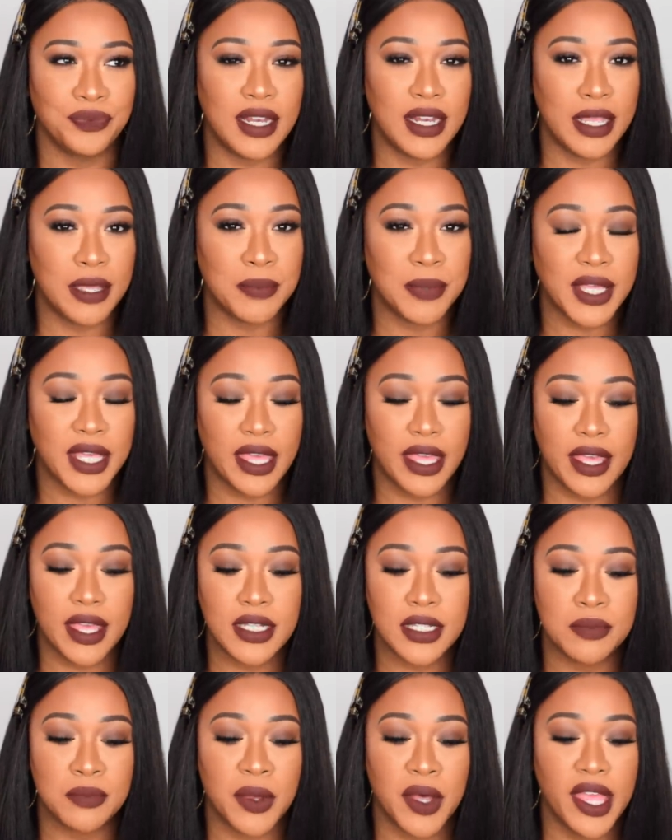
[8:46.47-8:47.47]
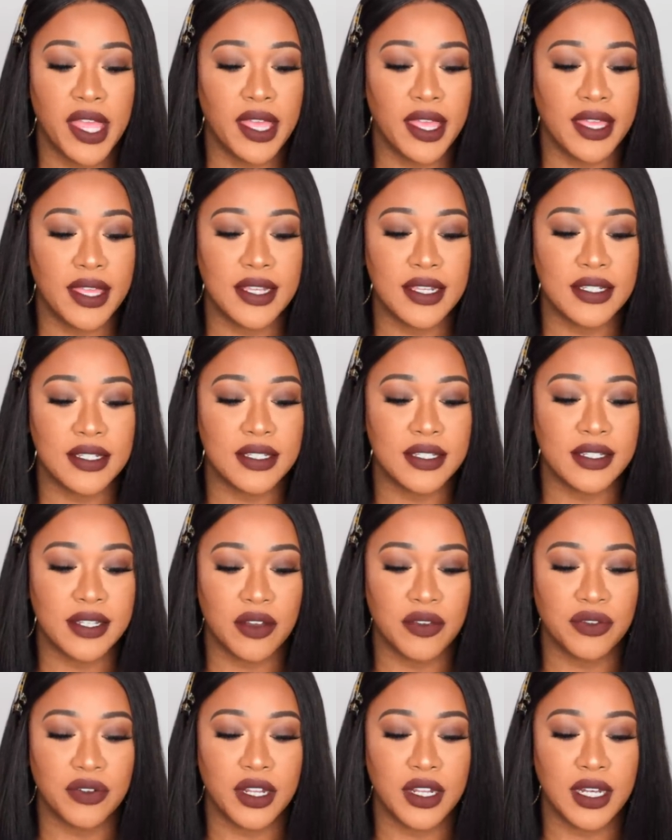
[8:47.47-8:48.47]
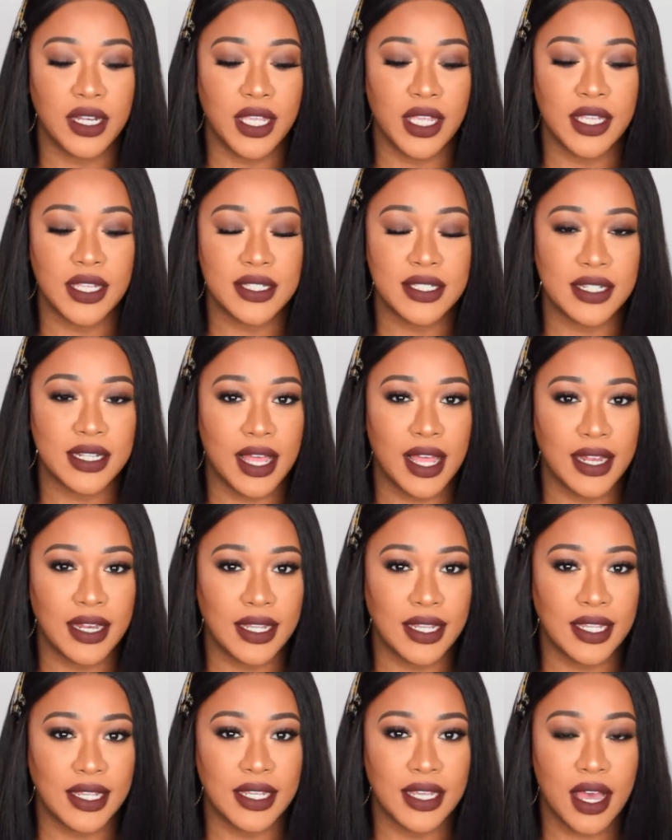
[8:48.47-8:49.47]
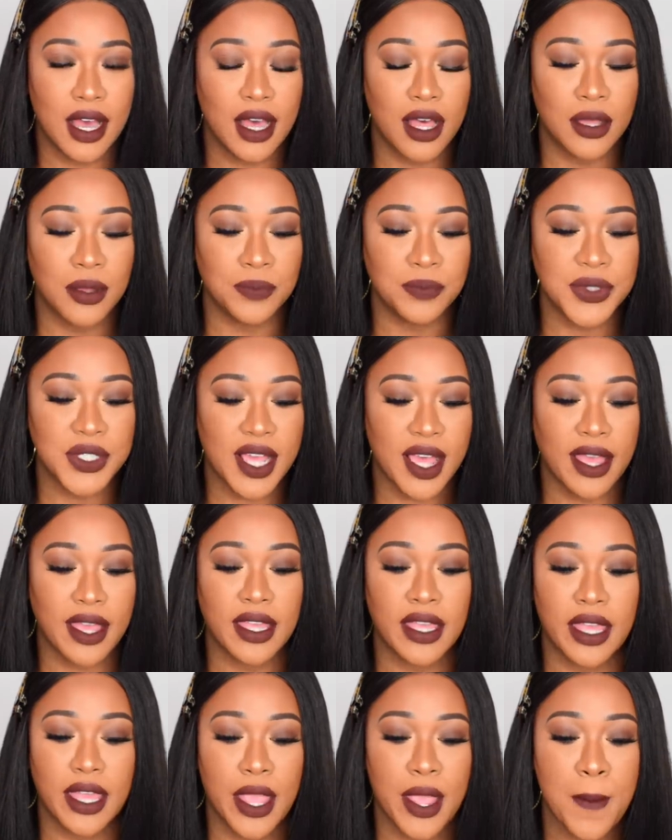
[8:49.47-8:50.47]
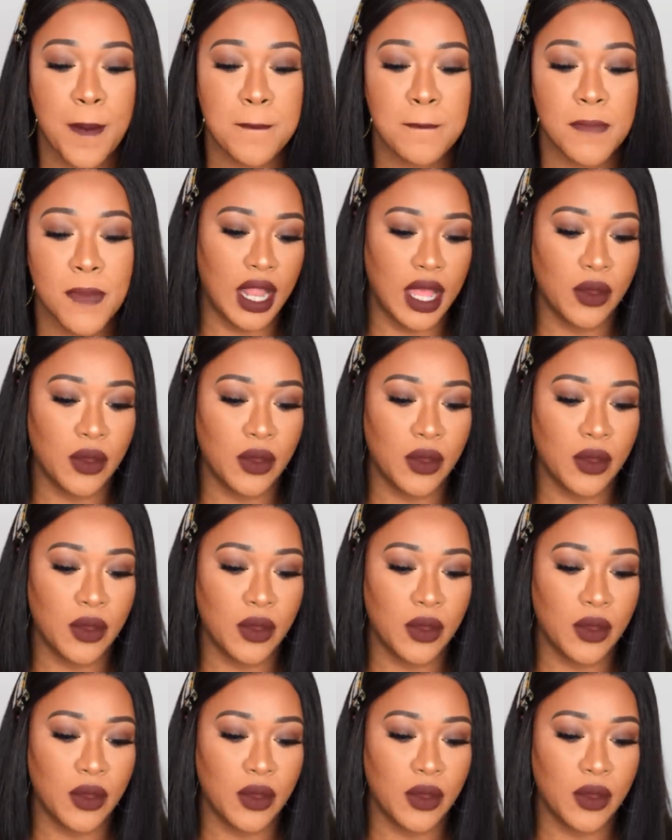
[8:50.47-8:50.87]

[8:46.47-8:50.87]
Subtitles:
lip kits, but it is definitely slightly tacky.